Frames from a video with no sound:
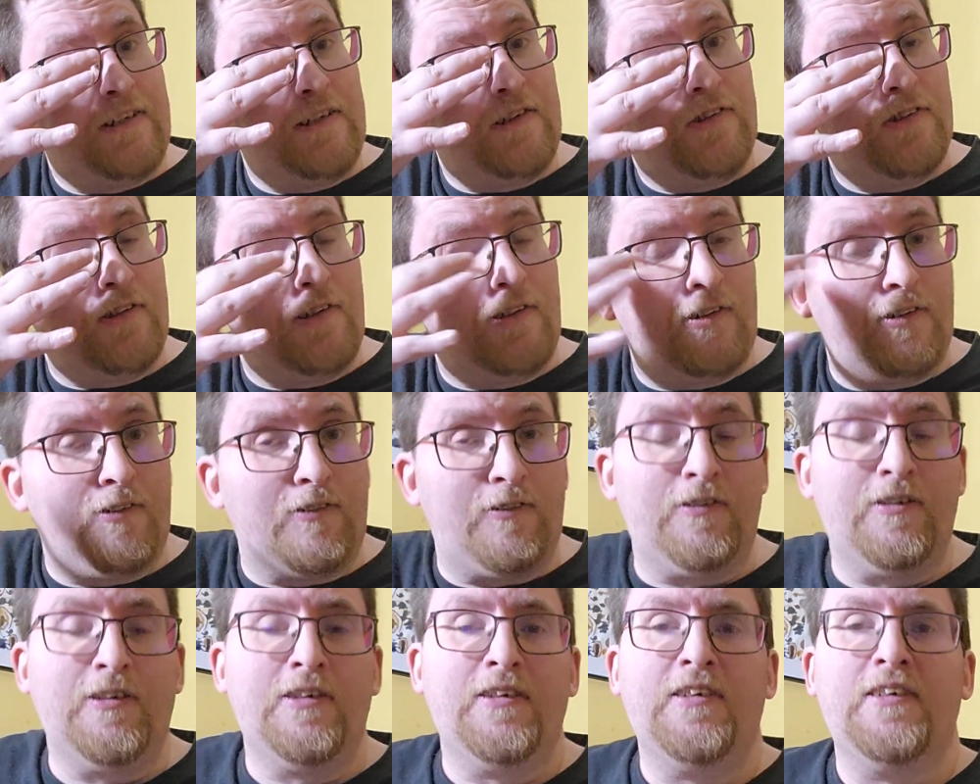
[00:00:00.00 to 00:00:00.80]

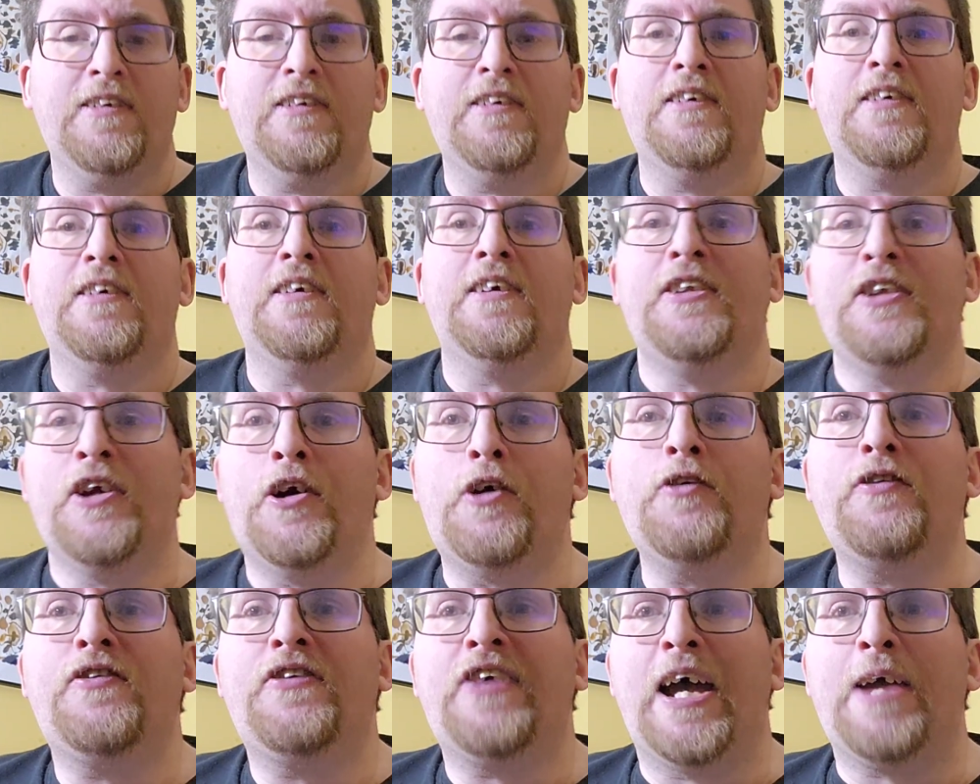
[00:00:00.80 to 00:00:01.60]
control,
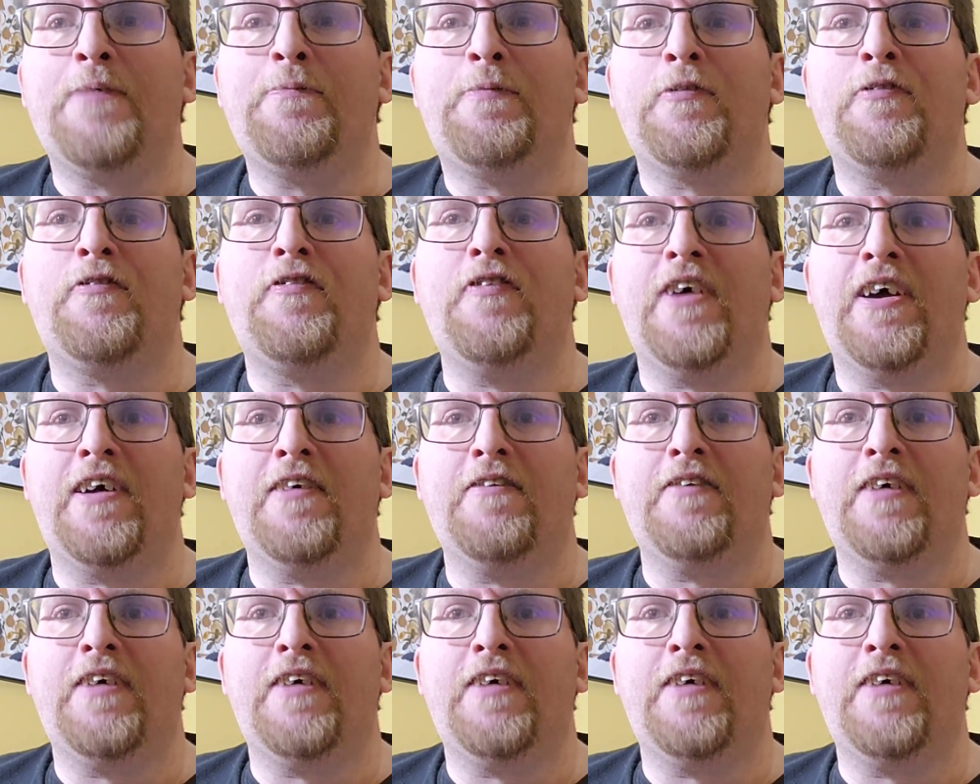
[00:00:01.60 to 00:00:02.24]
no type of